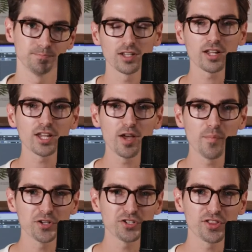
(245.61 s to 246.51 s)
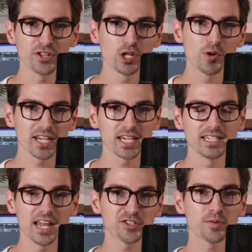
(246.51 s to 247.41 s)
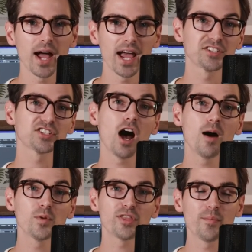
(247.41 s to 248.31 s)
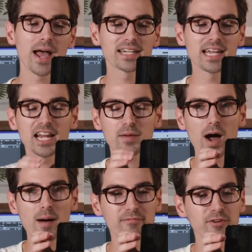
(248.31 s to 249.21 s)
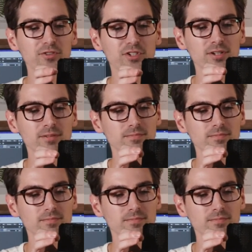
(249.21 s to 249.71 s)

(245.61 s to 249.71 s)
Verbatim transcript: Luckily, a bunch of the Lewitt condenser mics come with a magnetic pop filter.